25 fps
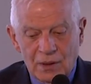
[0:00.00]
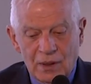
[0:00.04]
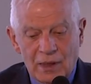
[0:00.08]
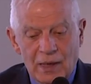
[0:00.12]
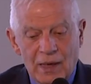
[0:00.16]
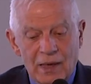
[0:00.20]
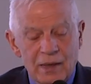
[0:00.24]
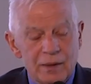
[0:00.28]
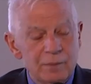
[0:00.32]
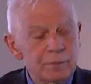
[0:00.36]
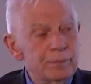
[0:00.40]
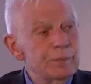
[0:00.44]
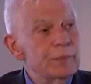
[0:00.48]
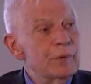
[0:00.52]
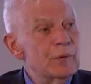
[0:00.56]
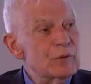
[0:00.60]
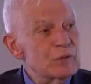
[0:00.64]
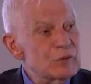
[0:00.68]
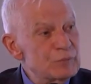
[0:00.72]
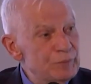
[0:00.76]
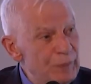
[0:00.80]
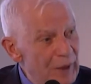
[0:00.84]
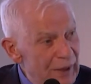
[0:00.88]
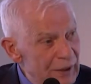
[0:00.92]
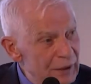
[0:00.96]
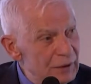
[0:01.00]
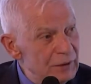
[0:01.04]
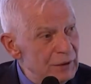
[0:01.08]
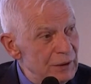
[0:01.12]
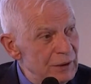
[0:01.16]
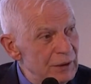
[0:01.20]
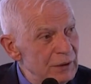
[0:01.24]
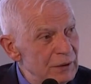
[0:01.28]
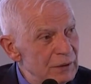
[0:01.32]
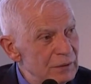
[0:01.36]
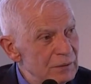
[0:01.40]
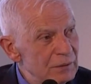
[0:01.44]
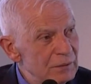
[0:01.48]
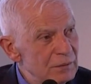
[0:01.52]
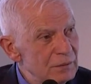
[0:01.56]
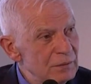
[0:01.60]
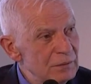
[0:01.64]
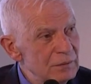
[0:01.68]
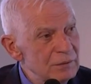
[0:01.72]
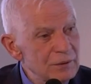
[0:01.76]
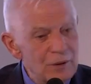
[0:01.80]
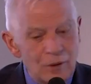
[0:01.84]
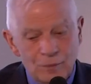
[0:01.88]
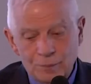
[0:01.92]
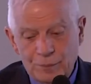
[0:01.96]
and prosperity
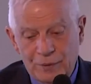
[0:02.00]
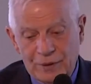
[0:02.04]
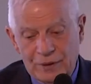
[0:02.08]
not